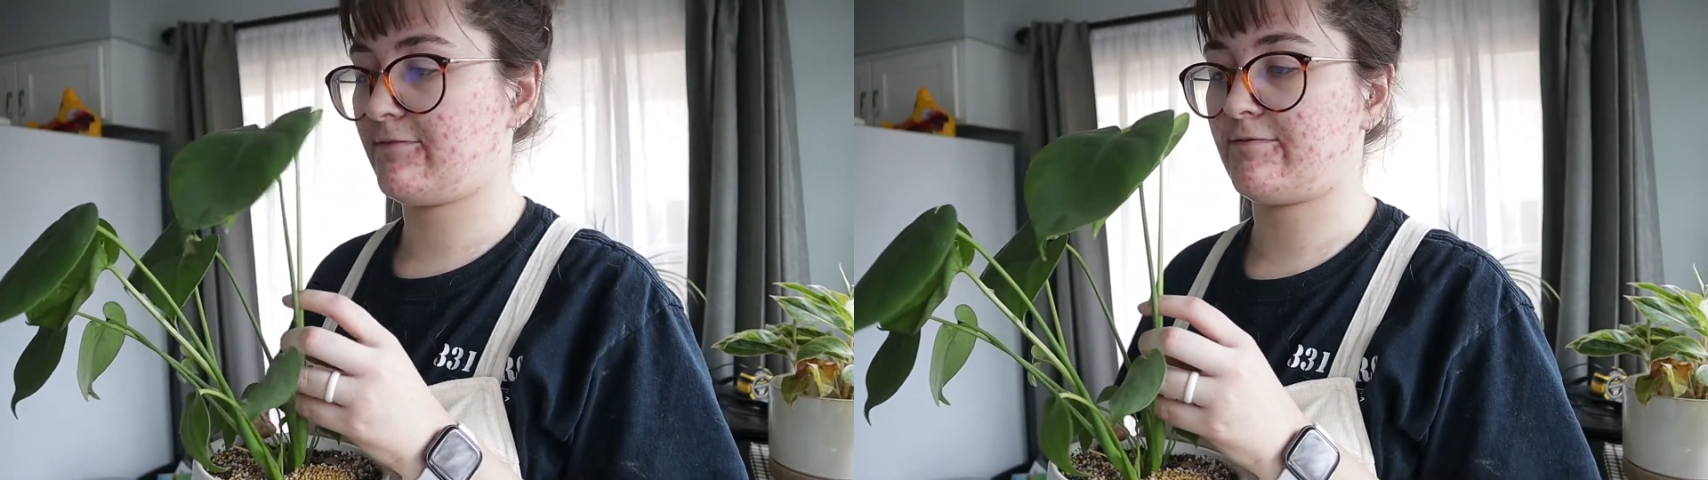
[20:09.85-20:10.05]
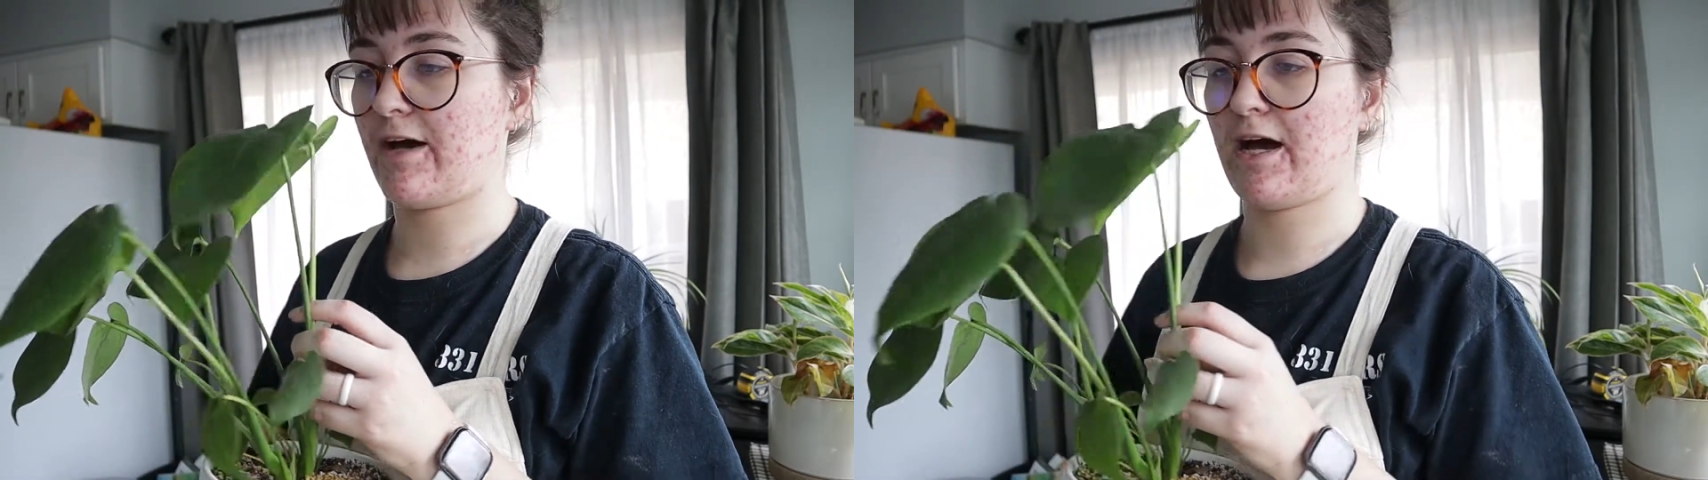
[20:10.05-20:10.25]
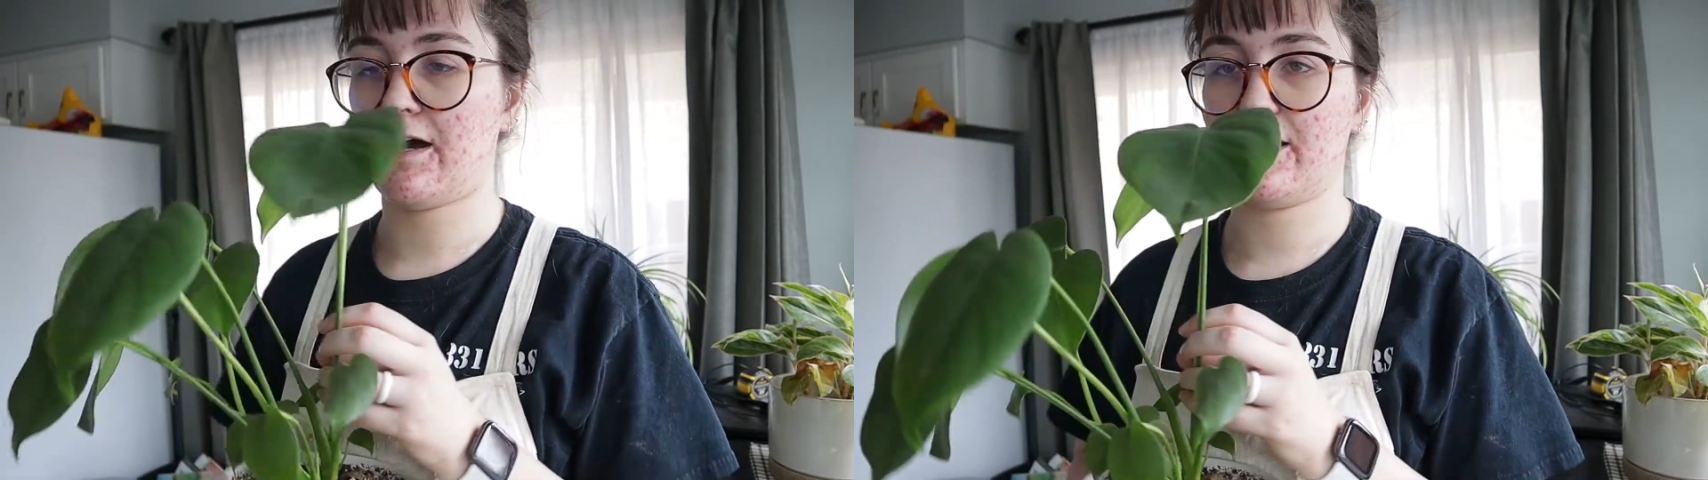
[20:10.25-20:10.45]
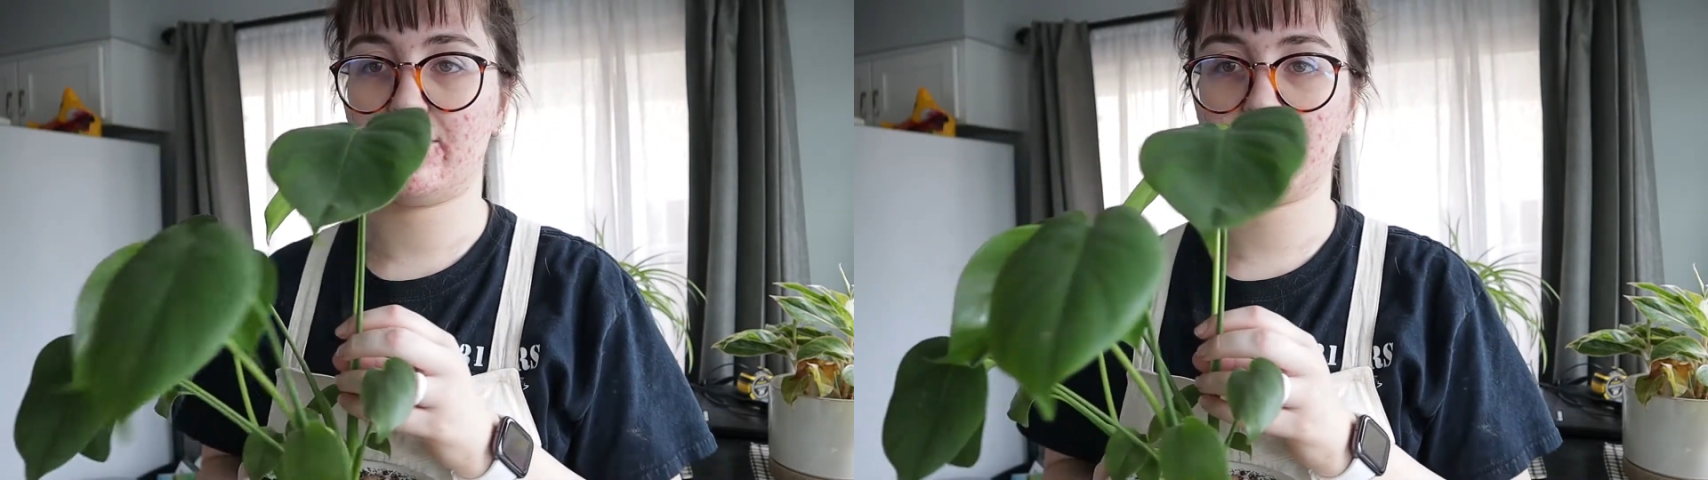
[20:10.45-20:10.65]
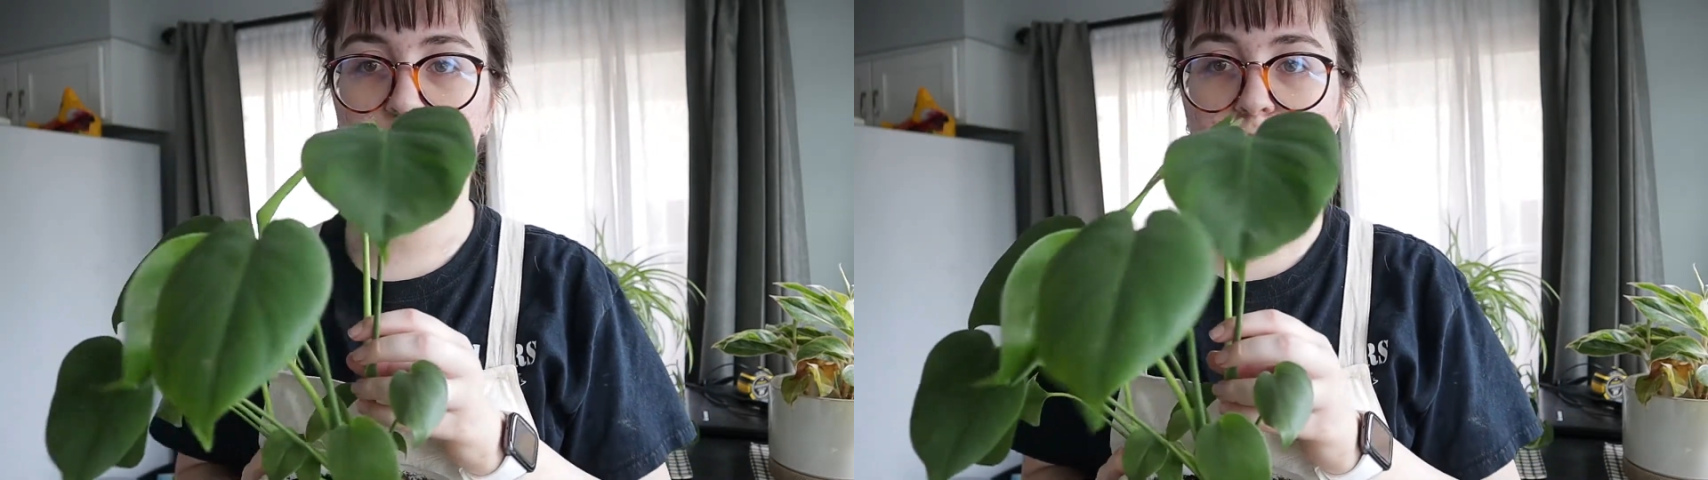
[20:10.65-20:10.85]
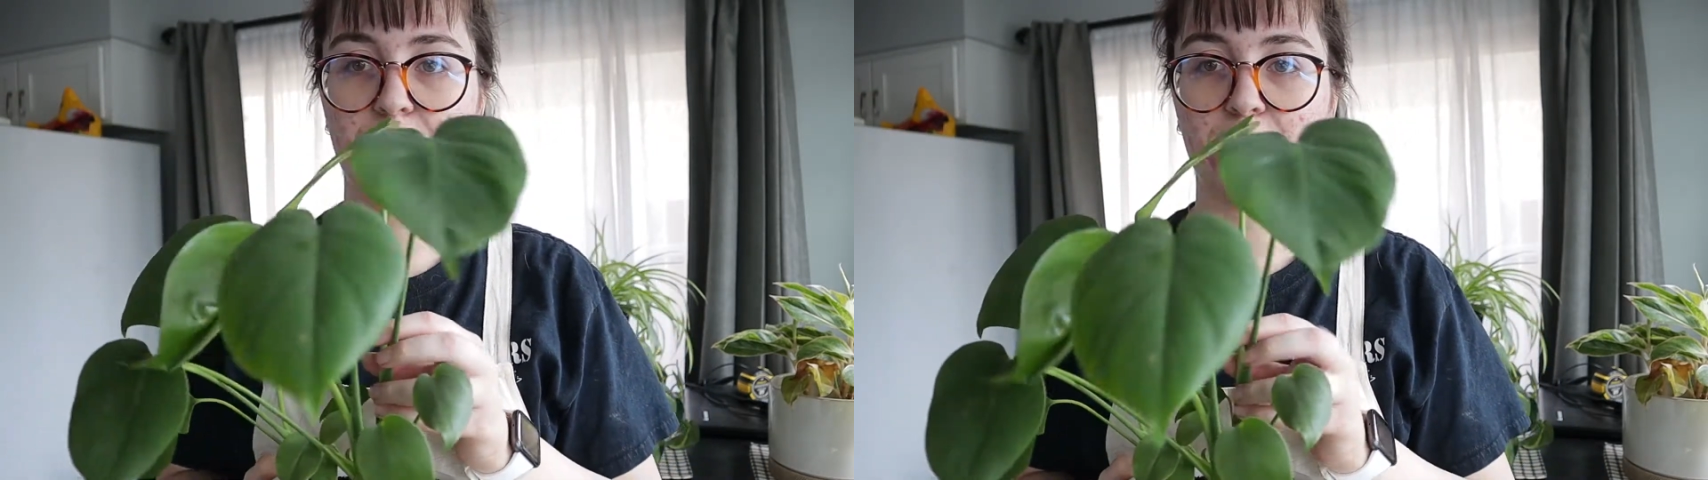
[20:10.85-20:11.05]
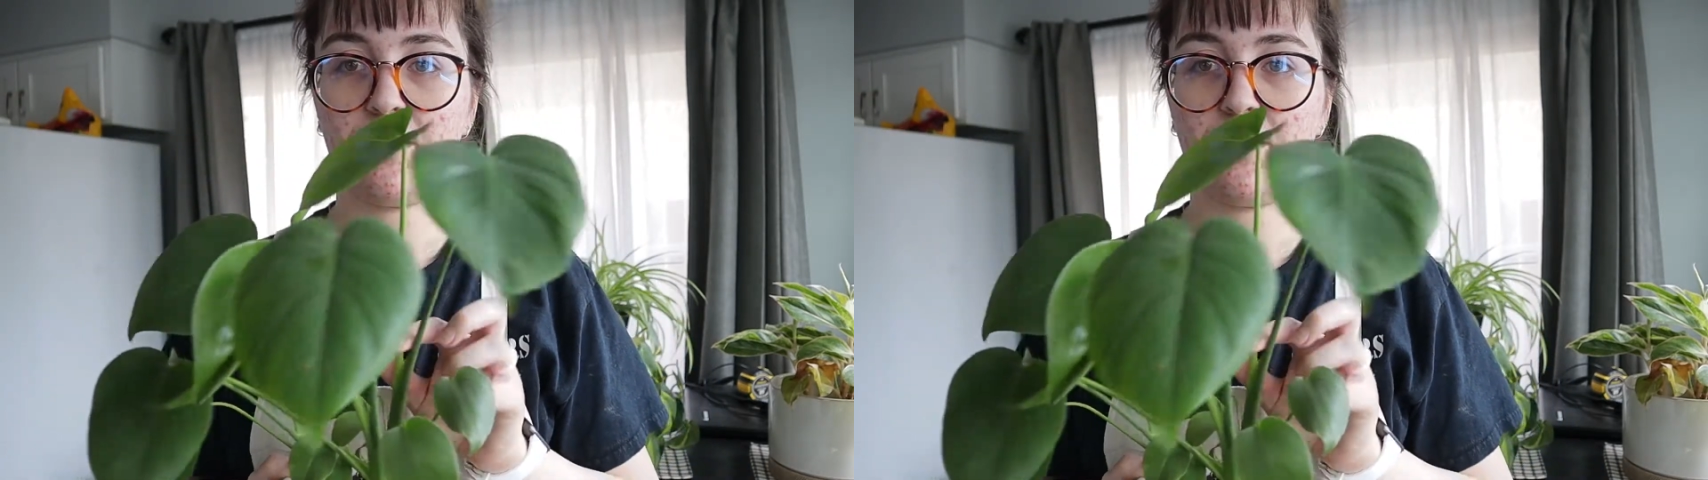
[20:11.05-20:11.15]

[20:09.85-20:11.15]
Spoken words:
5